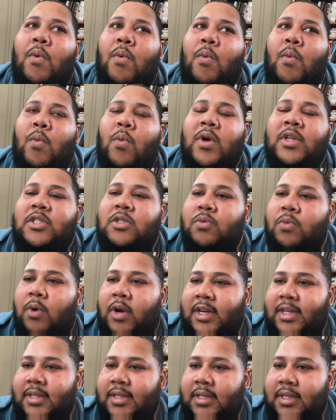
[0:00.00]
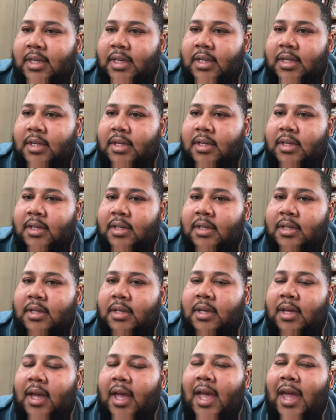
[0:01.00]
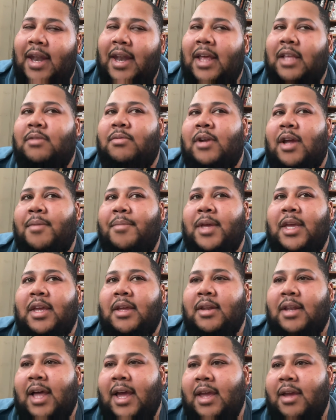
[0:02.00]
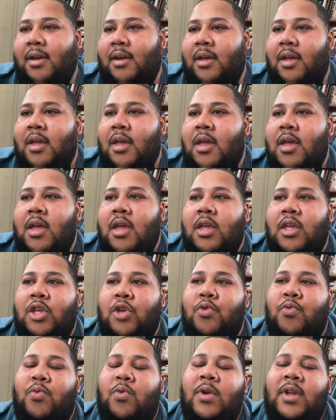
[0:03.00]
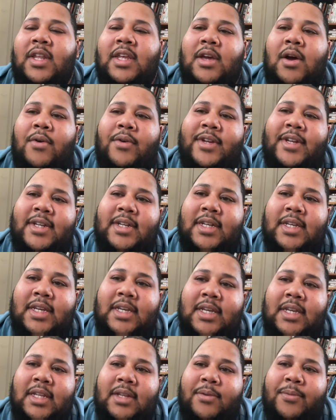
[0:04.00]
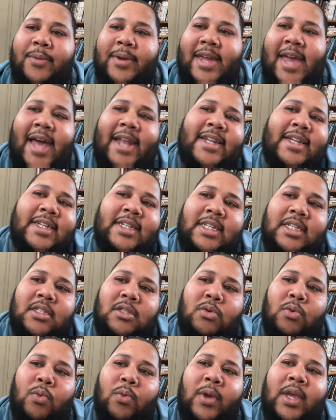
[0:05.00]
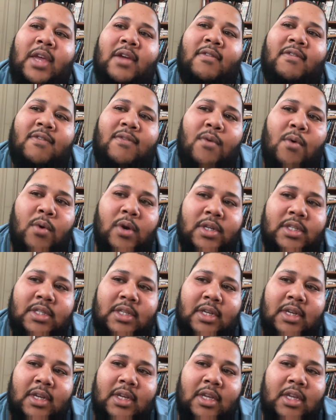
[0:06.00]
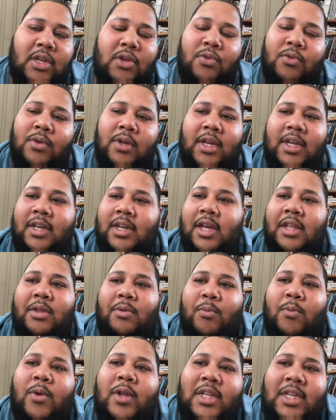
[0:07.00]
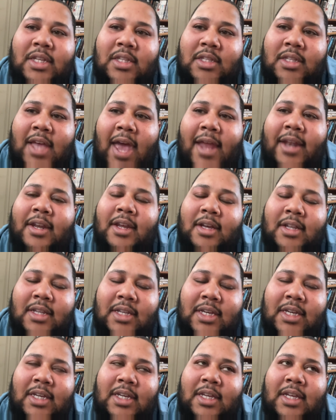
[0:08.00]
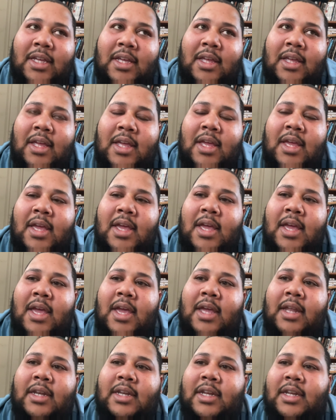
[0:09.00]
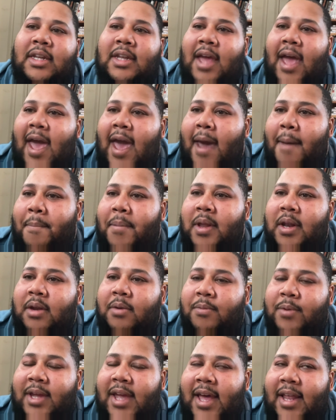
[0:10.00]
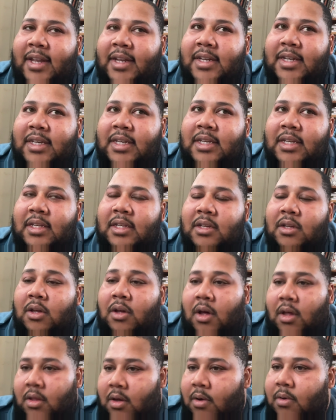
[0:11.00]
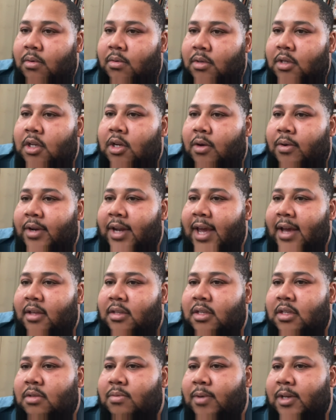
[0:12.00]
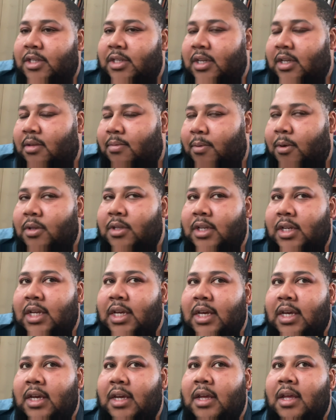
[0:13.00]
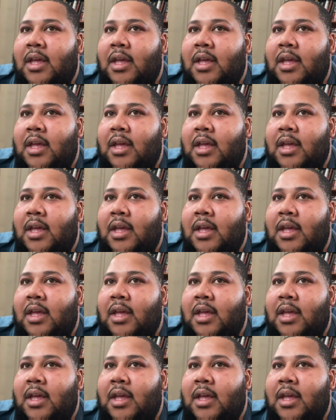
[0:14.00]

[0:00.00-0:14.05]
what you want to see, and that's what I mean. Like, you really only need reality to reinforce it. It doesn't really technically need to happen in reality, although, you know, in that situation I suppose it did.